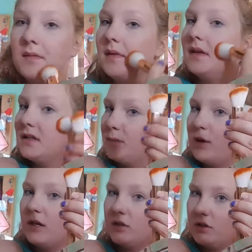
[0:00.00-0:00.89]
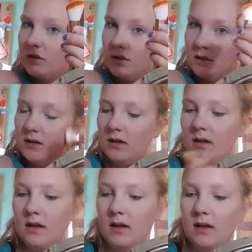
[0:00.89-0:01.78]
this brush.
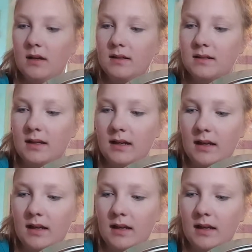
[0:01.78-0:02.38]
It's like an